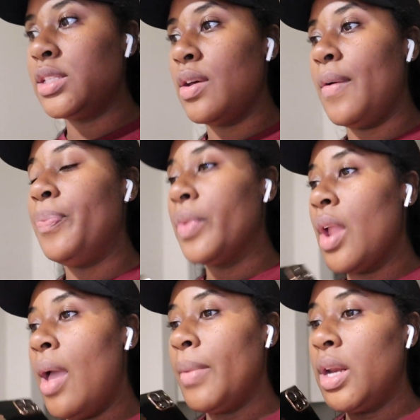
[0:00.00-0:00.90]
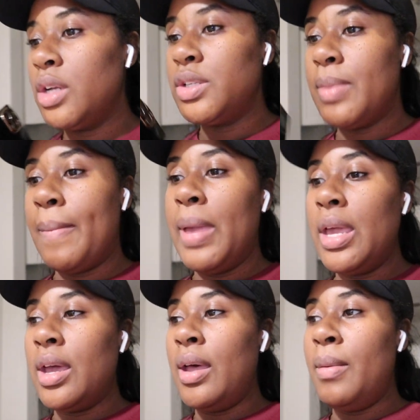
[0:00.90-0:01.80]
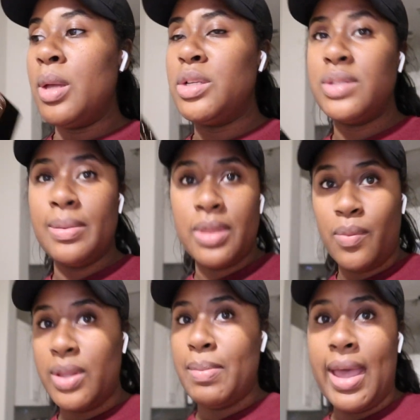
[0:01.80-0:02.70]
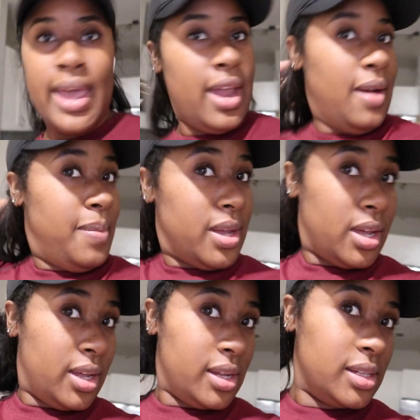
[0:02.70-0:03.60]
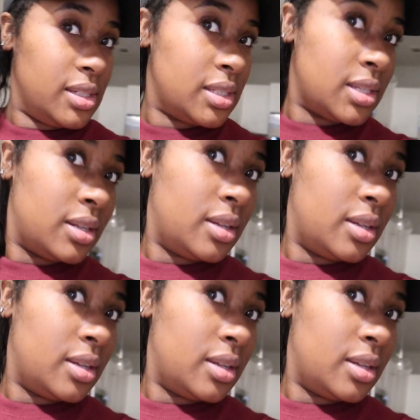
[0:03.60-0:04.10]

So I'm gonna go do my makeup, do something with my hair because,